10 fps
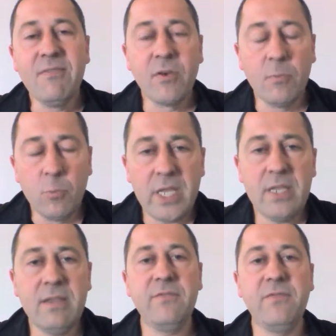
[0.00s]
From
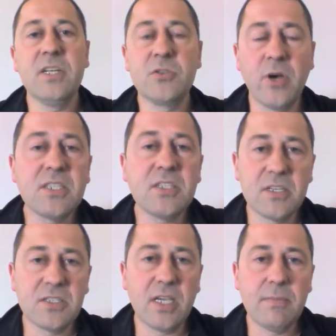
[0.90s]
when you finish
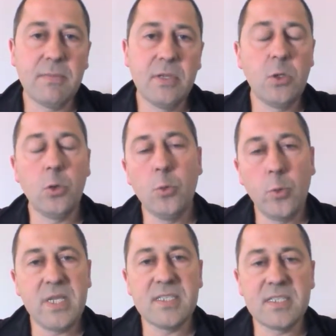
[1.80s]
crutching a sheep to
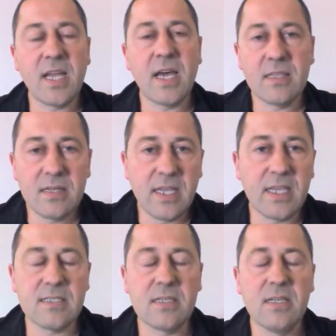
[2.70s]
when you start the
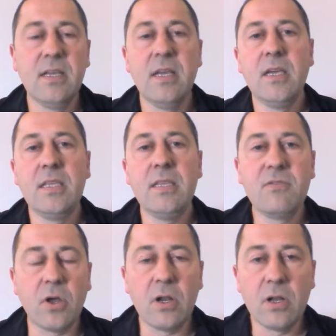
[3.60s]
next, you've
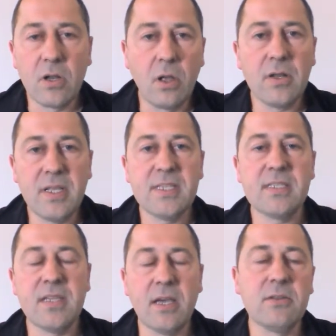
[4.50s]
got a lot
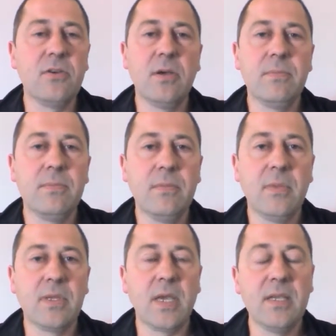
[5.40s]
less downtime.
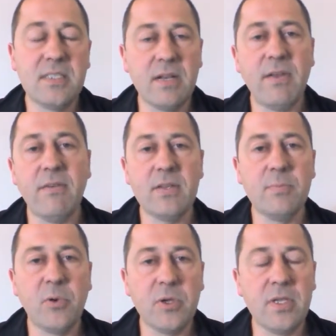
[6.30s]
Okay? Instead of having
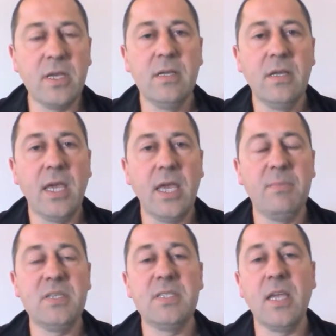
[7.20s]
to put your
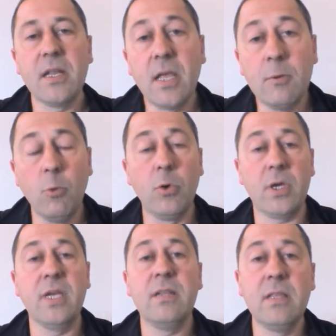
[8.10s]
handpiece down and
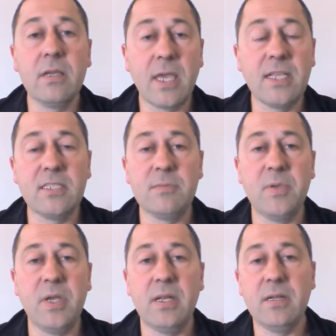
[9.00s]
walk into the catching
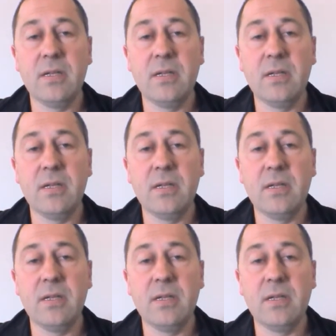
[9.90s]
pen,